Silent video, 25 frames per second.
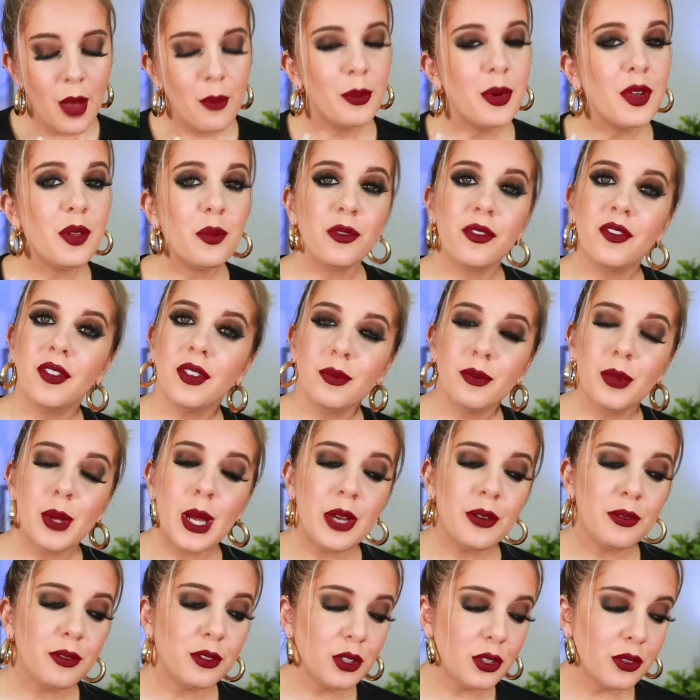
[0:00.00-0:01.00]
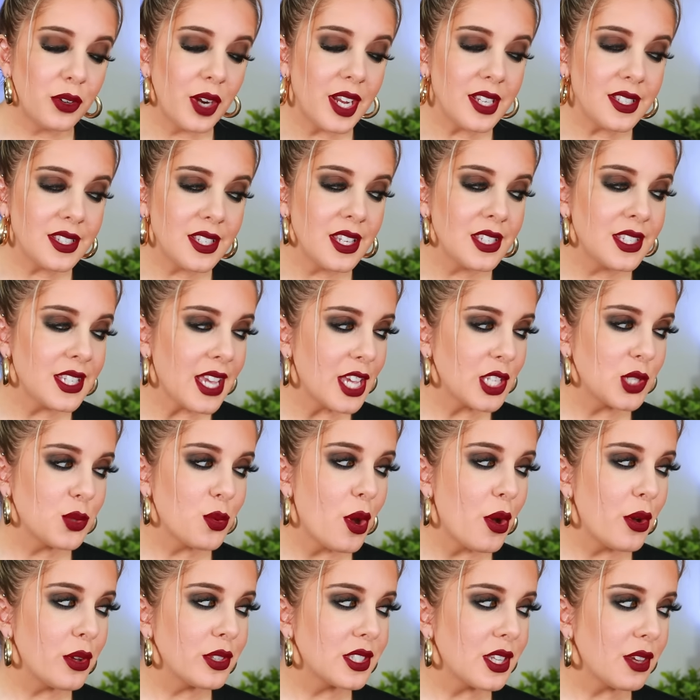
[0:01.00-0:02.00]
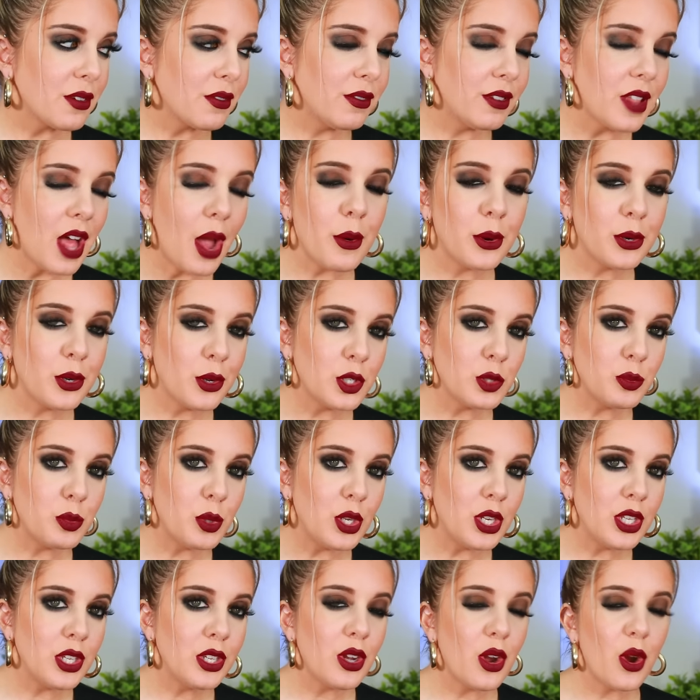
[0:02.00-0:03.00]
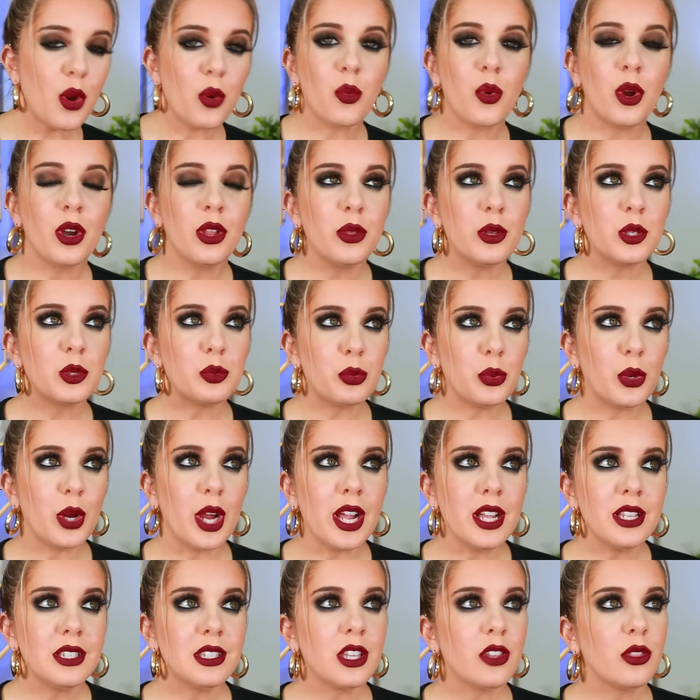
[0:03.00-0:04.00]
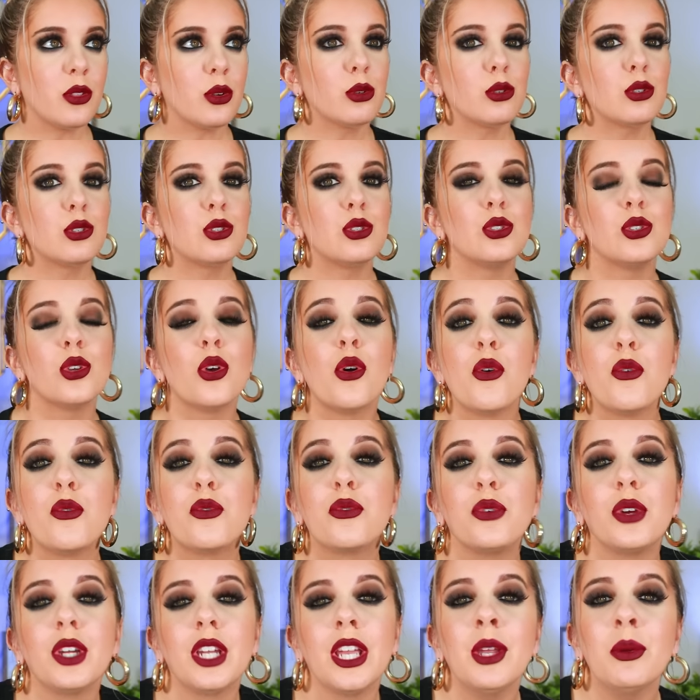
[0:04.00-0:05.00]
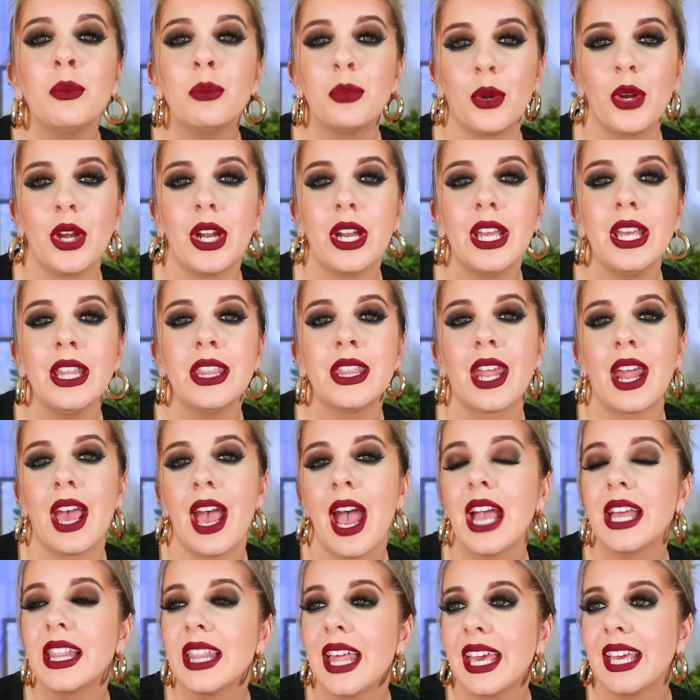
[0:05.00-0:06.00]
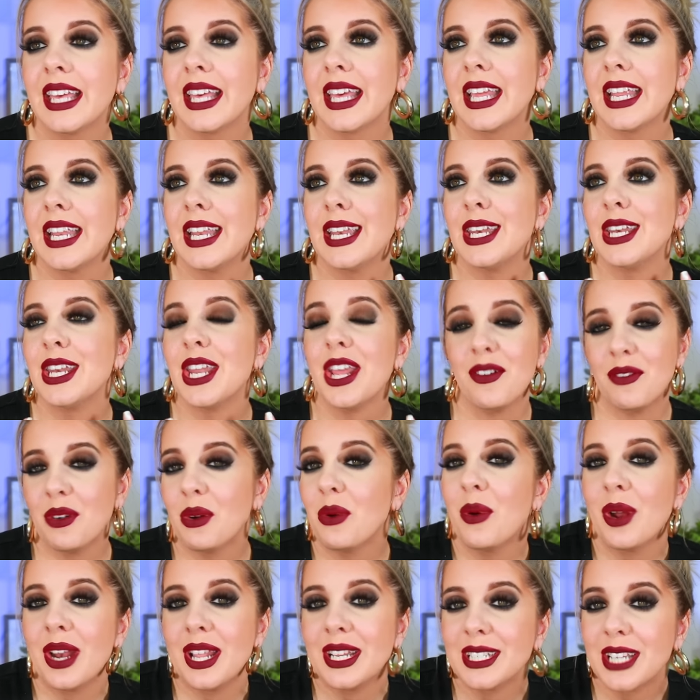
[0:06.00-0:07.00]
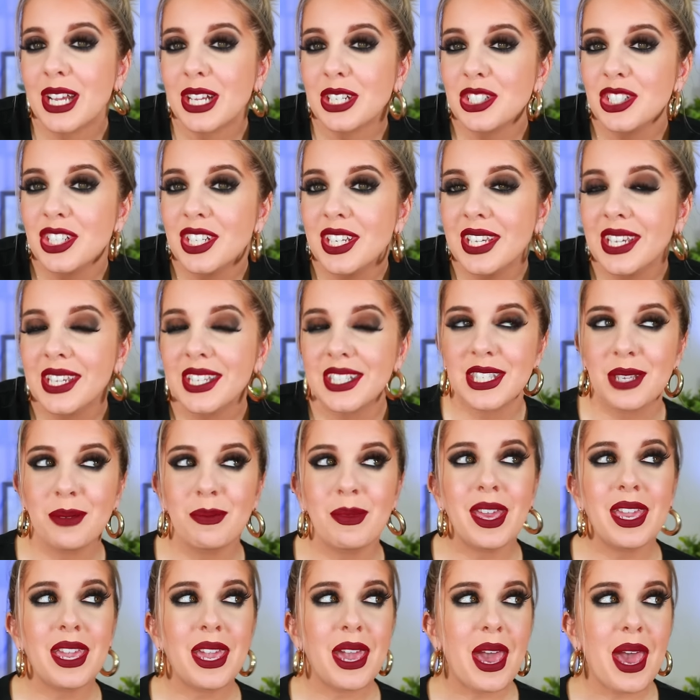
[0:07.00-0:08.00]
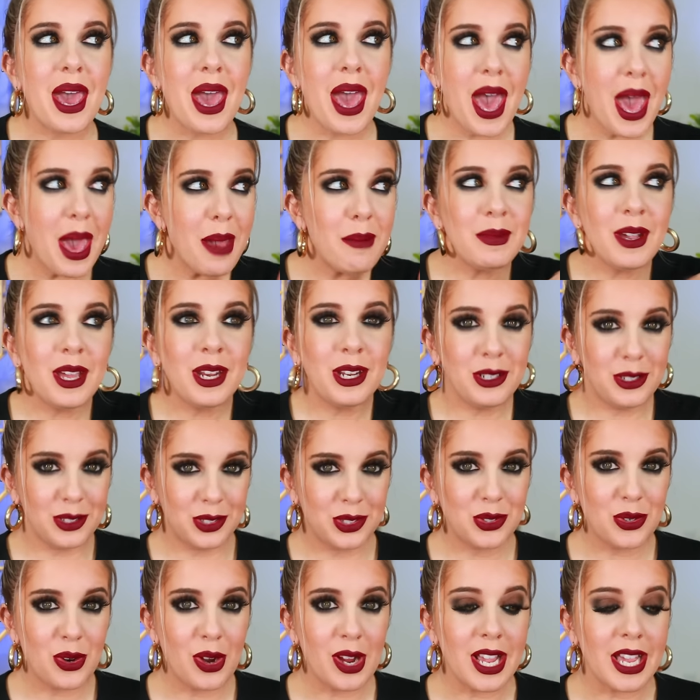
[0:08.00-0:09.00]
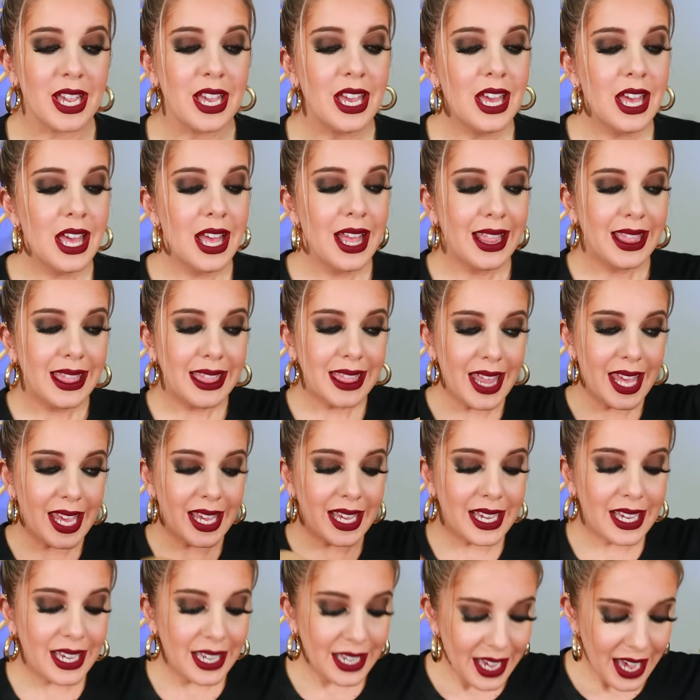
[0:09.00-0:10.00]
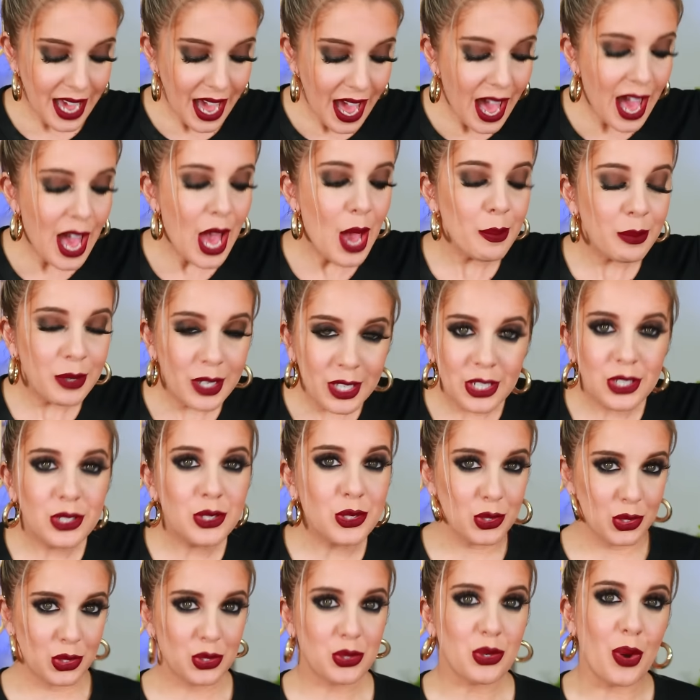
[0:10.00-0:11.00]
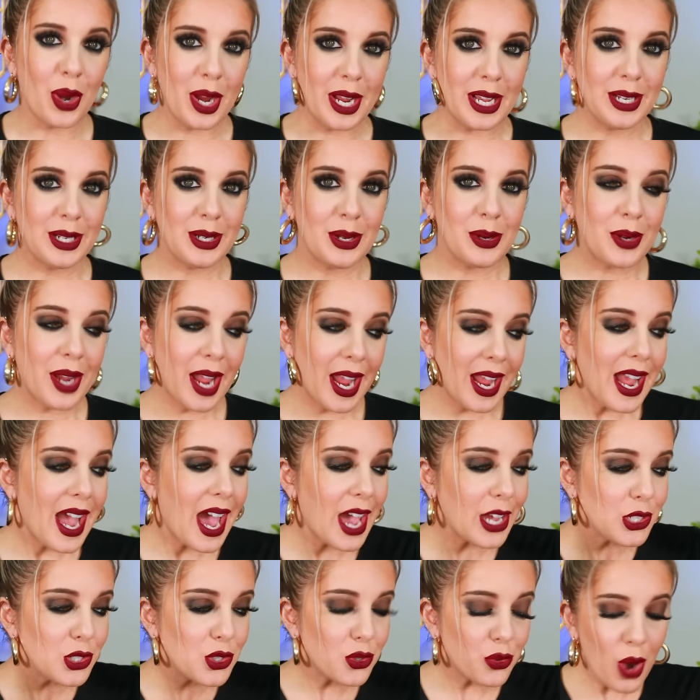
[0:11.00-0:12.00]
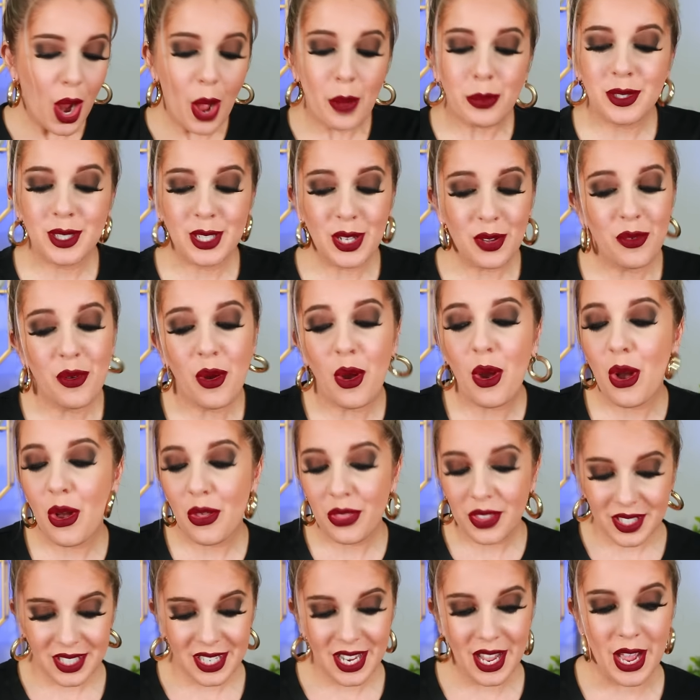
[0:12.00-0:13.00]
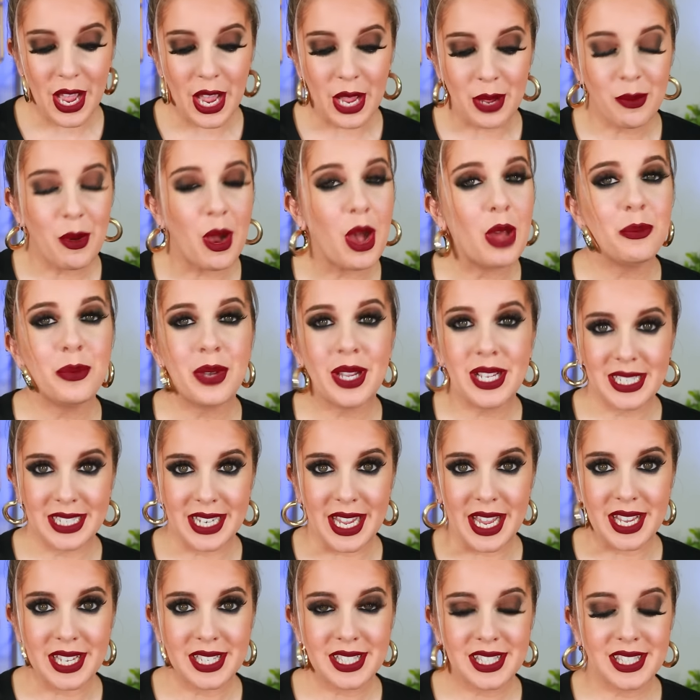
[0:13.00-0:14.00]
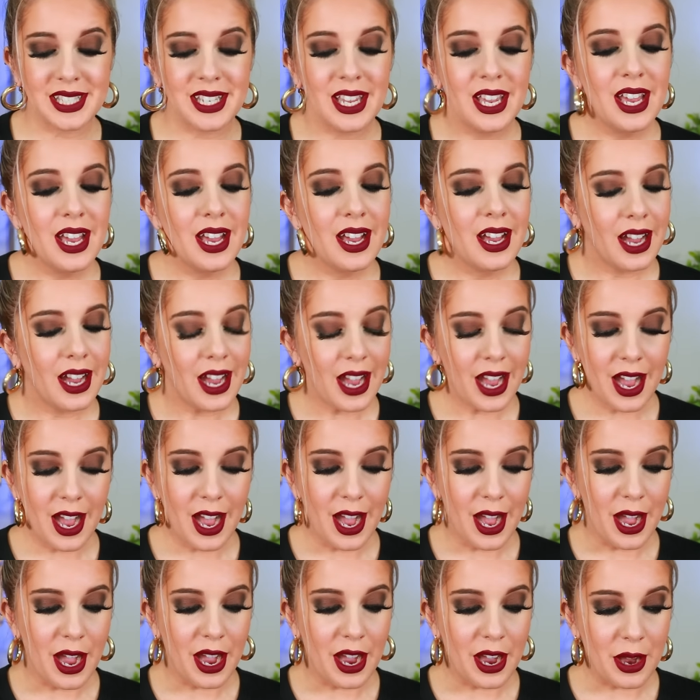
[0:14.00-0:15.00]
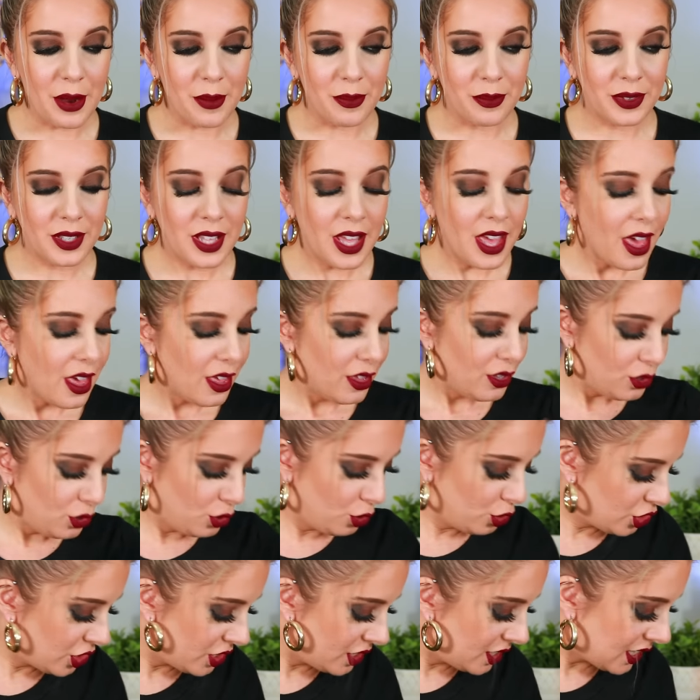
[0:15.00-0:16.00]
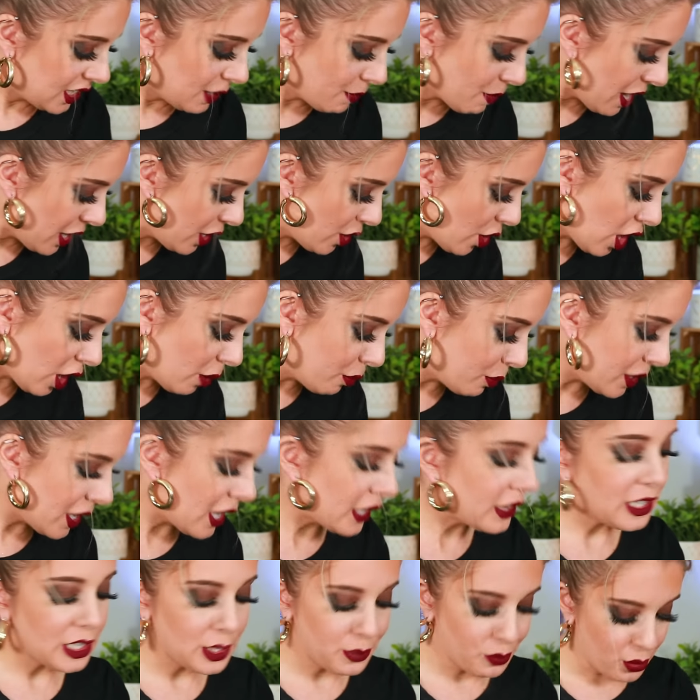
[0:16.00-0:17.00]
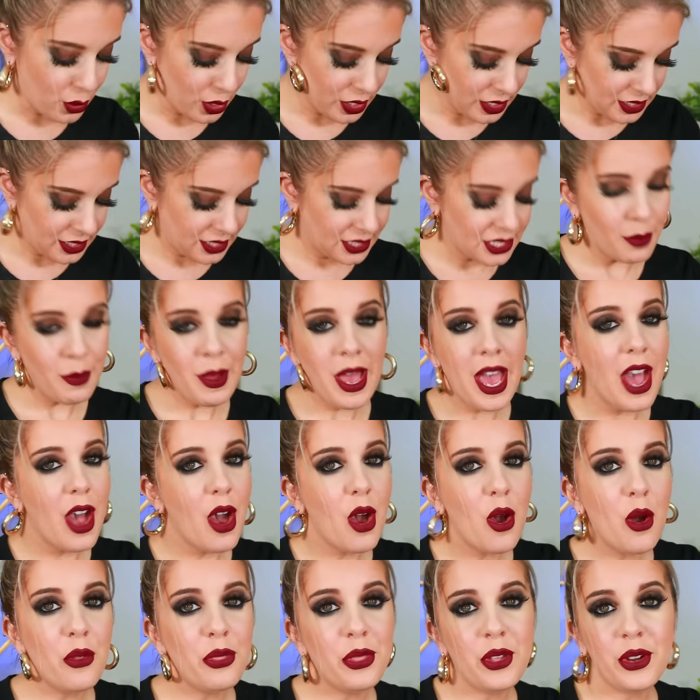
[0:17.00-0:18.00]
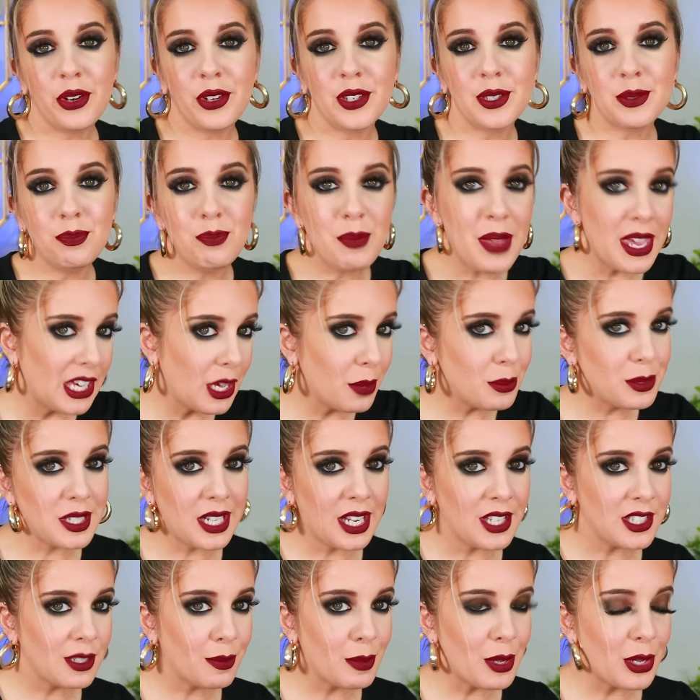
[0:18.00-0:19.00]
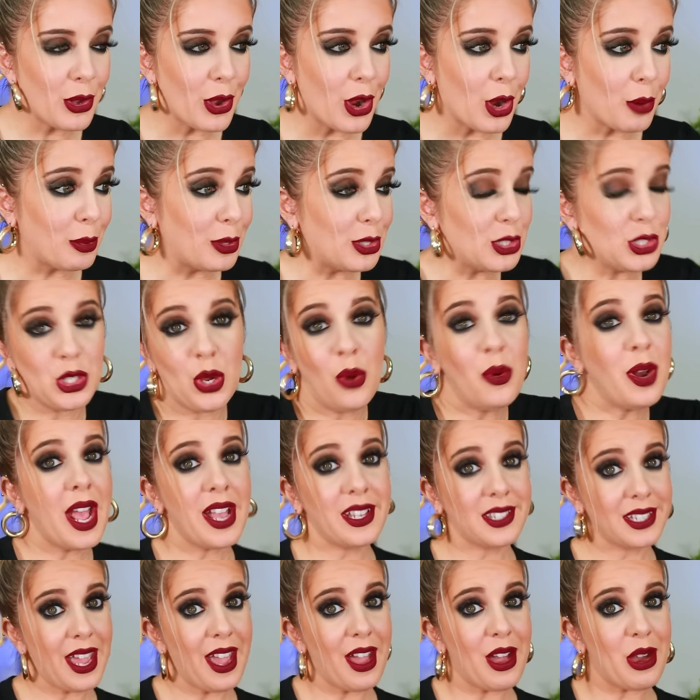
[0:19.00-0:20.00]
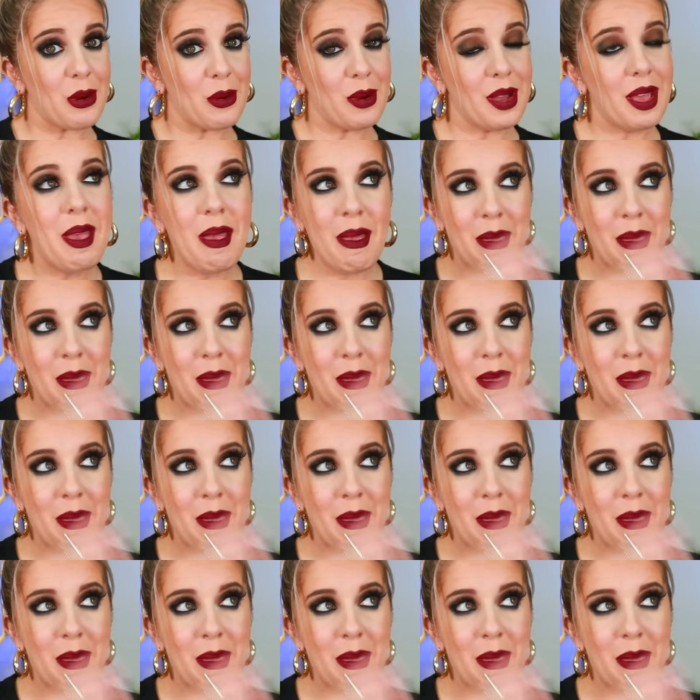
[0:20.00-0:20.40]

But, but Florasis as well as like Flower Knows Beauty are one of those brands that they're so freaking pretty that I like never want to touch it because I'm like, I'm going to destroy it. Like, I'm going to destroy it. Okay. I drop stuff all the time on my desk. Um, you should see my carpet at this point. Somehow there's makeup stains on my carpet. Don't ask how.